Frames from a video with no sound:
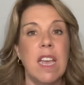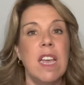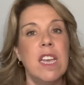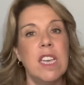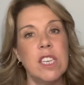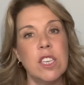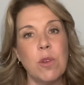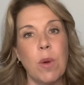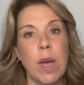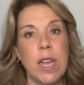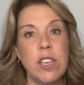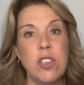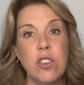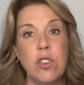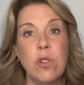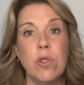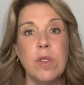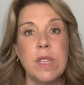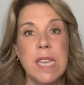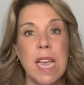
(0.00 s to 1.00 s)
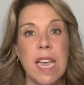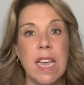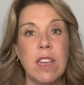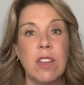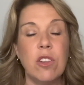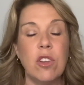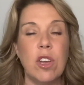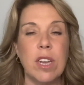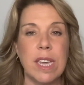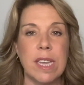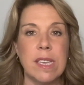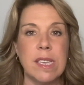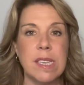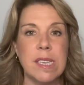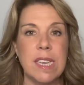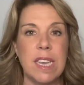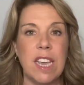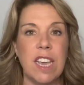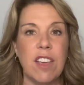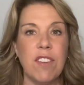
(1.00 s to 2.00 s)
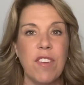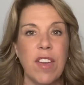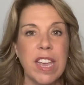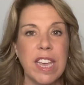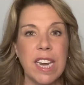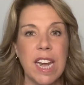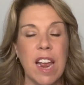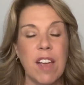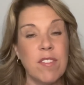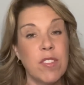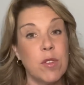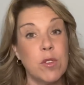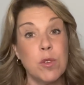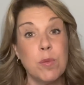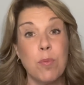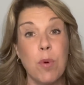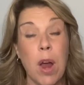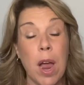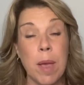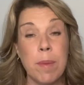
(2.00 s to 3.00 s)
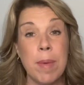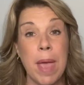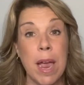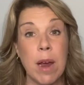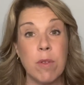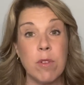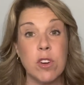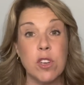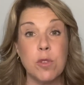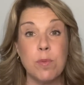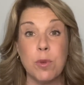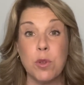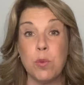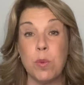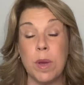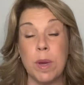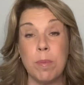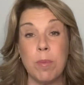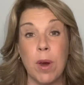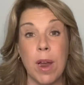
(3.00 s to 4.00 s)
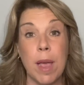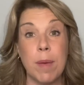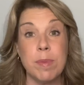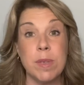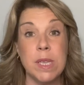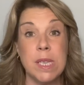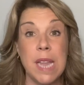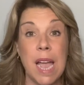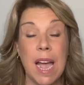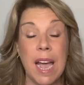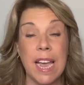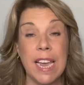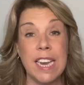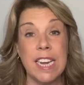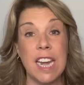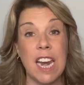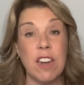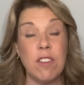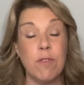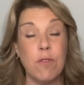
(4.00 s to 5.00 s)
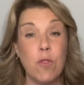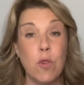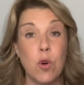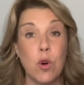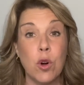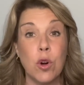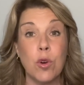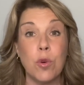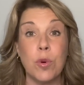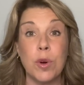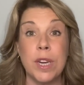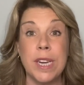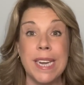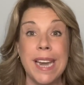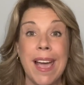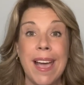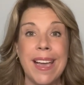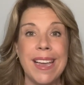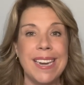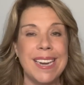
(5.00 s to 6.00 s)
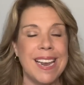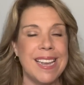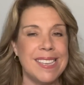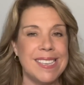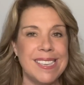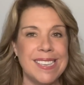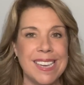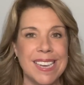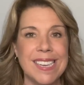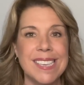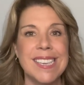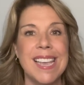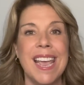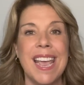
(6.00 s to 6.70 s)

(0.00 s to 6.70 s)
So I do take a look and see if I can have those prime hours between perhaps 9 and 4 or 9 and 6.